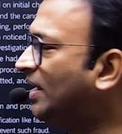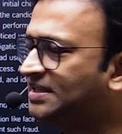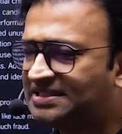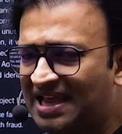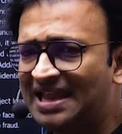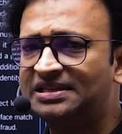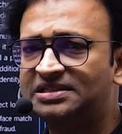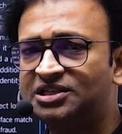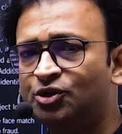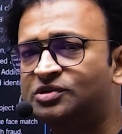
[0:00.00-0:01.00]
a
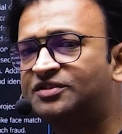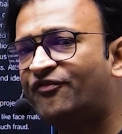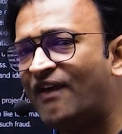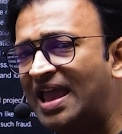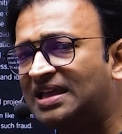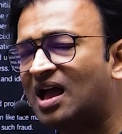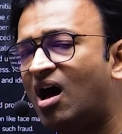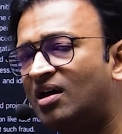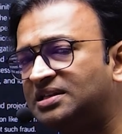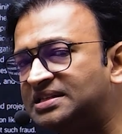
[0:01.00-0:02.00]
tenant used fake
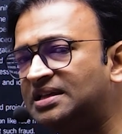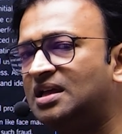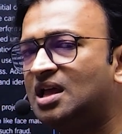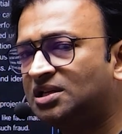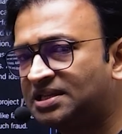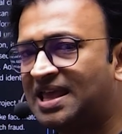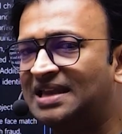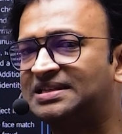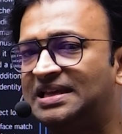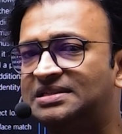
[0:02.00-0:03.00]
ID to
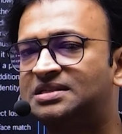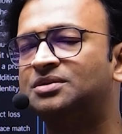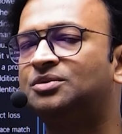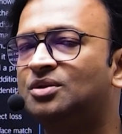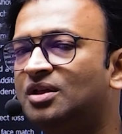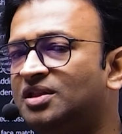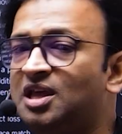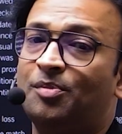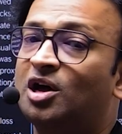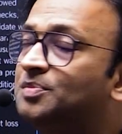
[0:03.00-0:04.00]
get into the
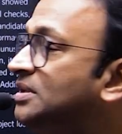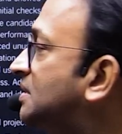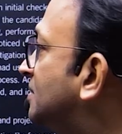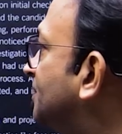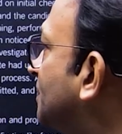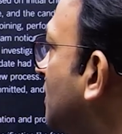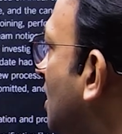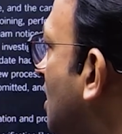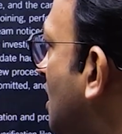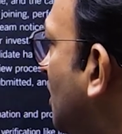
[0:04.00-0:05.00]
apartment.
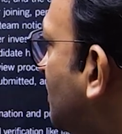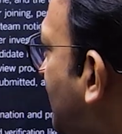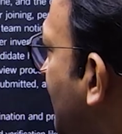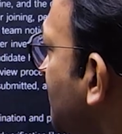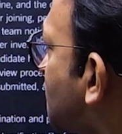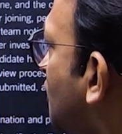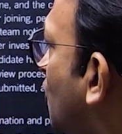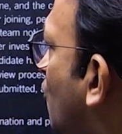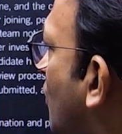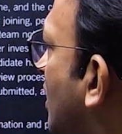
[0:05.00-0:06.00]
These
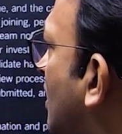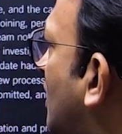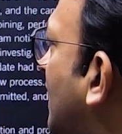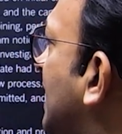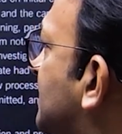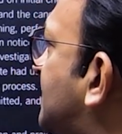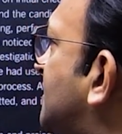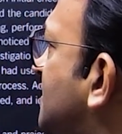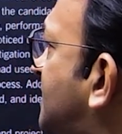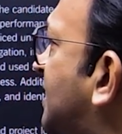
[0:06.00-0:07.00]
real
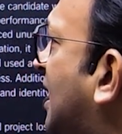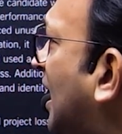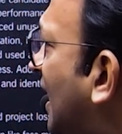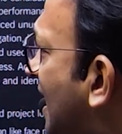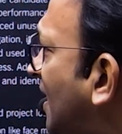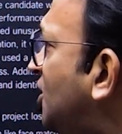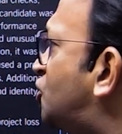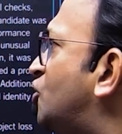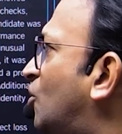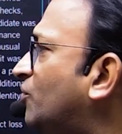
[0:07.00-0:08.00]
incidents clearly
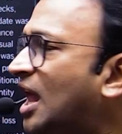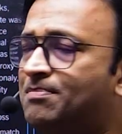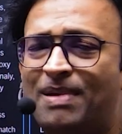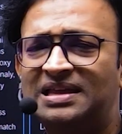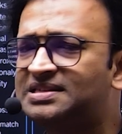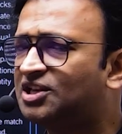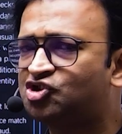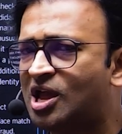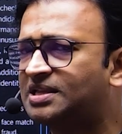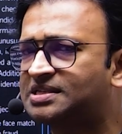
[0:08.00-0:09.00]
show that basic
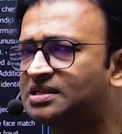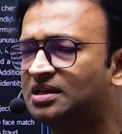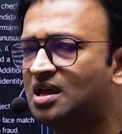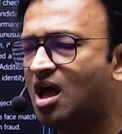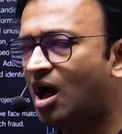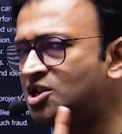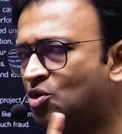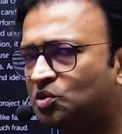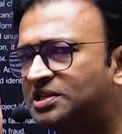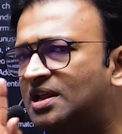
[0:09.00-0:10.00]
checks are
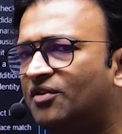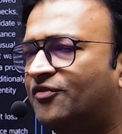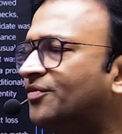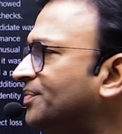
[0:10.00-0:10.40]
not enough.